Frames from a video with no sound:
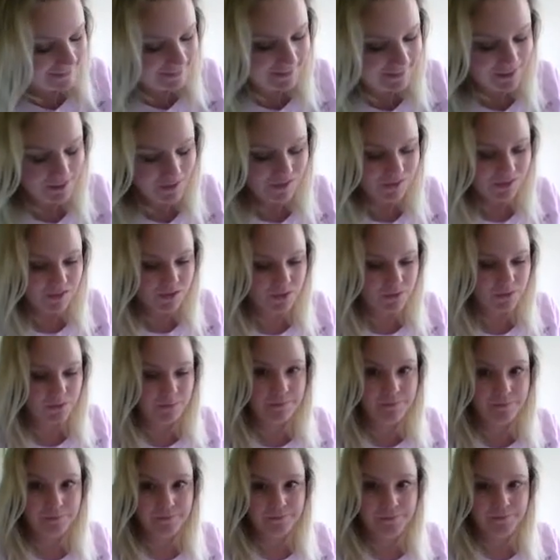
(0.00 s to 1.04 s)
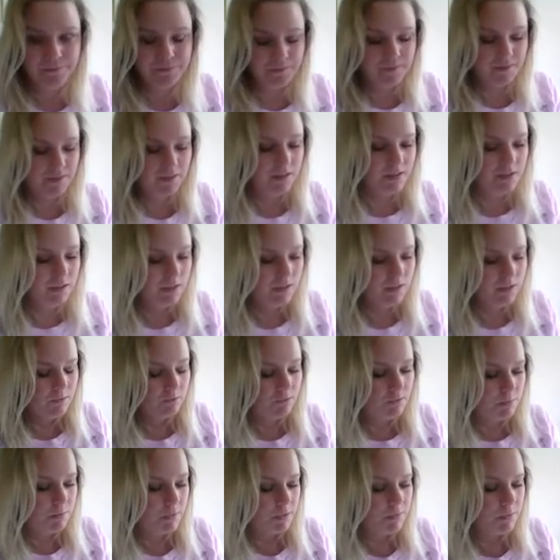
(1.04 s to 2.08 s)
So
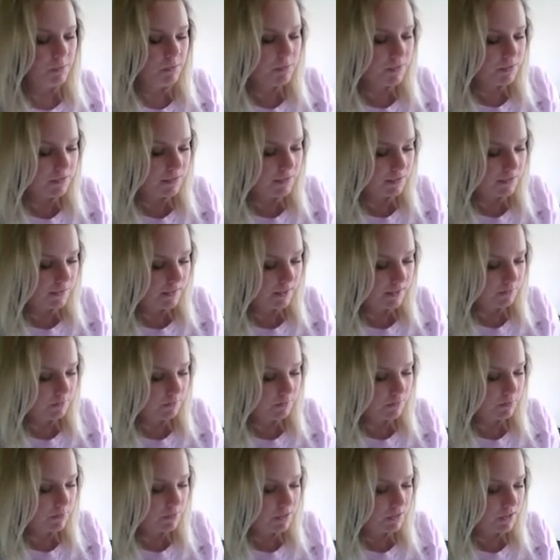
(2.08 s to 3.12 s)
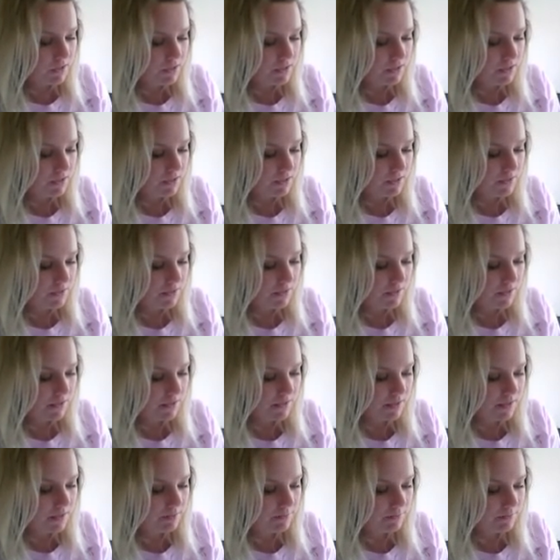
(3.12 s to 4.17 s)
remember what this information tells us
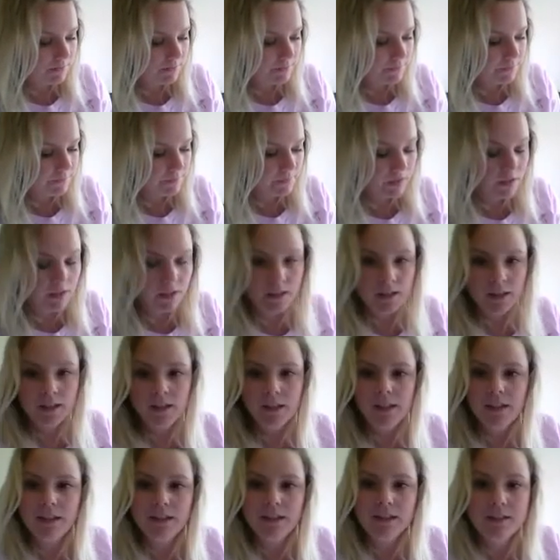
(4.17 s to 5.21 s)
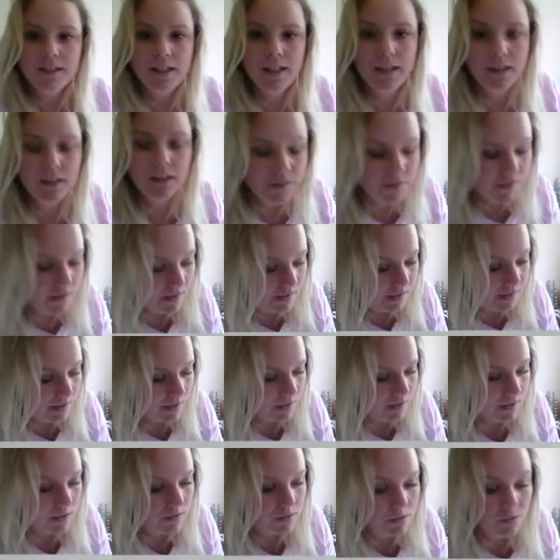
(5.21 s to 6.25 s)
then? It tells us
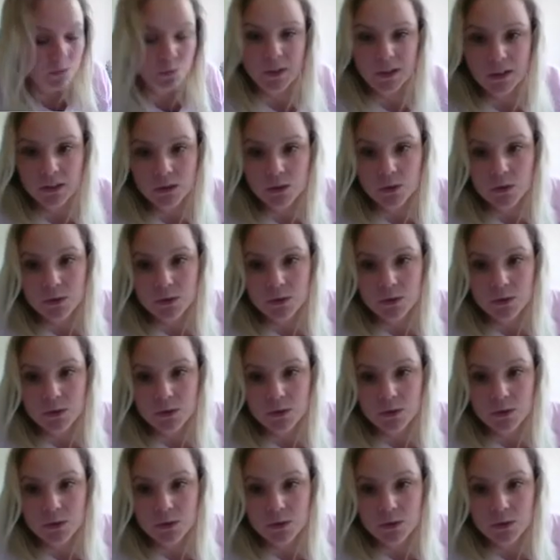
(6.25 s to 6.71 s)
that we are going to